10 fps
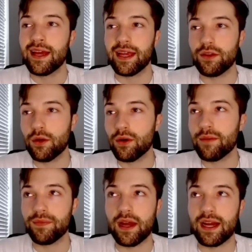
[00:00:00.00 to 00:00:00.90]
And you know
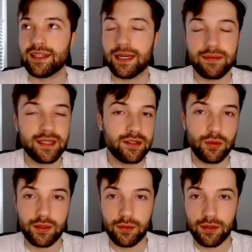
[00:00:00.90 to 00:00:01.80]
what? I typed in
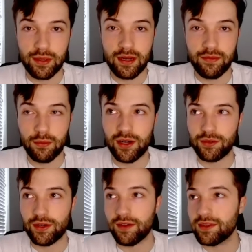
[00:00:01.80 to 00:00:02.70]
twenty twenty-three N F L
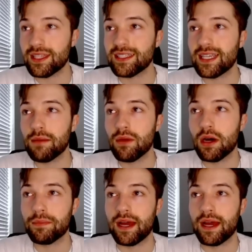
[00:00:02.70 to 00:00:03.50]
mock draft. This came up.